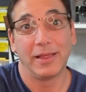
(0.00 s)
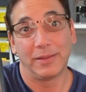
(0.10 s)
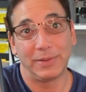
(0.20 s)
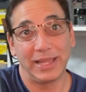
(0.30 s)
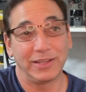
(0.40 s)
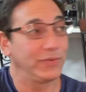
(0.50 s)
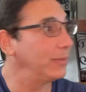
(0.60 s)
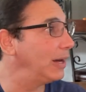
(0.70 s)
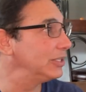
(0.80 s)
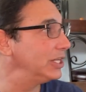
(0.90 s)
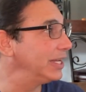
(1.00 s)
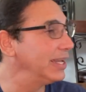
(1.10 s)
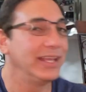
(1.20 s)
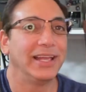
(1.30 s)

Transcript: But thanks for watching